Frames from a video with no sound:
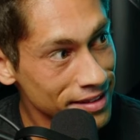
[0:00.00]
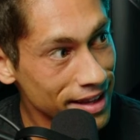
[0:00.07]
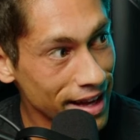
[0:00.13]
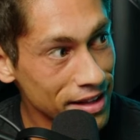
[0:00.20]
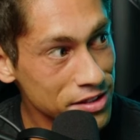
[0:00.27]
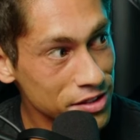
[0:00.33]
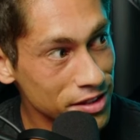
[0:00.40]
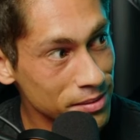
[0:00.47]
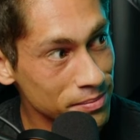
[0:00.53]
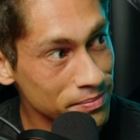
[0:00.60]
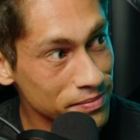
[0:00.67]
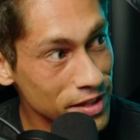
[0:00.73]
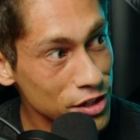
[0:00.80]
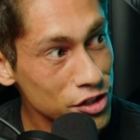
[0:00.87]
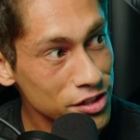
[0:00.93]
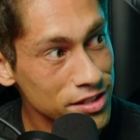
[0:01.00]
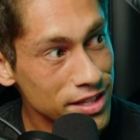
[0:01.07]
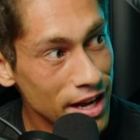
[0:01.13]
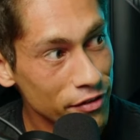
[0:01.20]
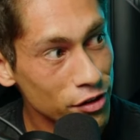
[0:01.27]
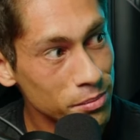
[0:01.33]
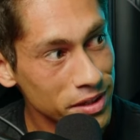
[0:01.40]
Cancel him. He should
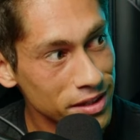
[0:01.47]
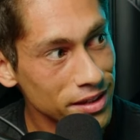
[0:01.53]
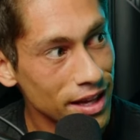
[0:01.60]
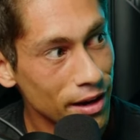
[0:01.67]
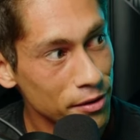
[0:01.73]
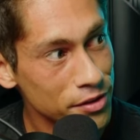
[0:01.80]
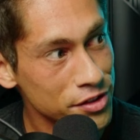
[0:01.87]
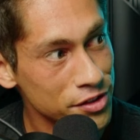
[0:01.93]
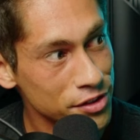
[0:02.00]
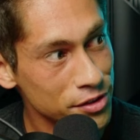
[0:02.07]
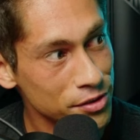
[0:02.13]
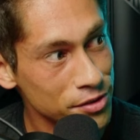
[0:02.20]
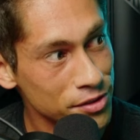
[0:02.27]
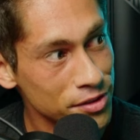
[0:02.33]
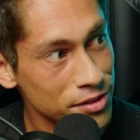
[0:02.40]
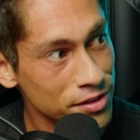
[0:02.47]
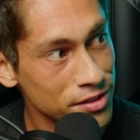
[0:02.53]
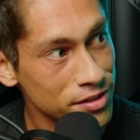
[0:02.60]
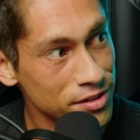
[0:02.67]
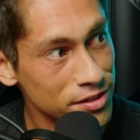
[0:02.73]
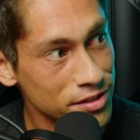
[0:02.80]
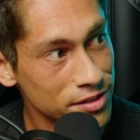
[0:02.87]
never be allowed to
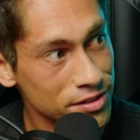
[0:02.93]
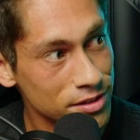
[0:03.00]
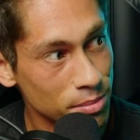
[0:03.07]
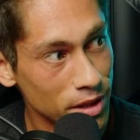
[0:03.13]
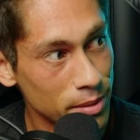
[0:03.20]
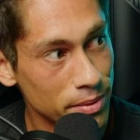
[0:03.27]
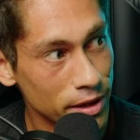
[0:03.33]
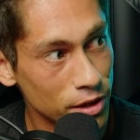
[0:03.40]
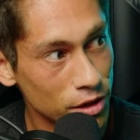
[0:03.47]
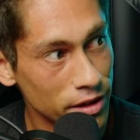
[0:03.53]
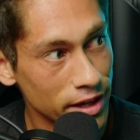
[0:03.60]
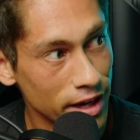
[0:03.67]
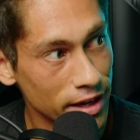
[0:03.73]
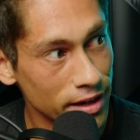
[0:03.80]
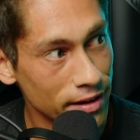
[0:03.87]
play pickle again.